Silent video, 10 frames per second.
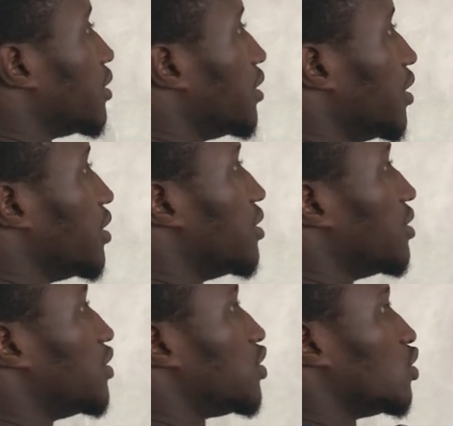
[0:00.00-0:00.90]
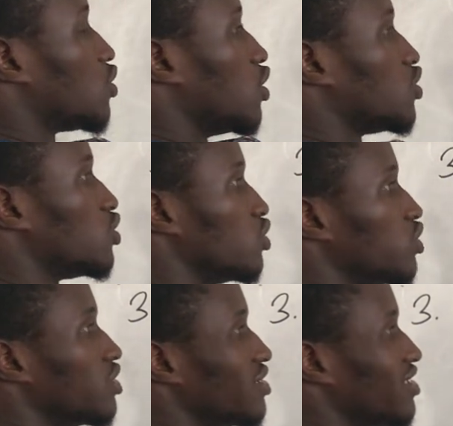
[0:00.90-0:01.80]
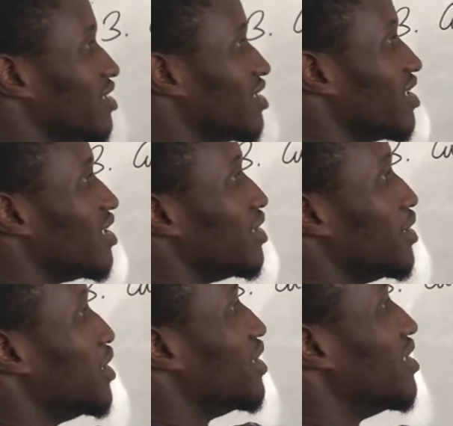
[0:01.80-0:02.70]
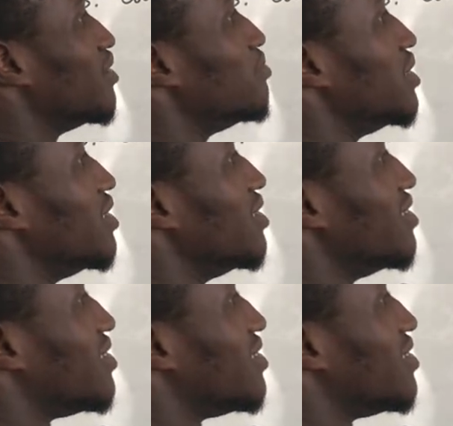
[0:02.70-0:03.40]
A is equal to A, B,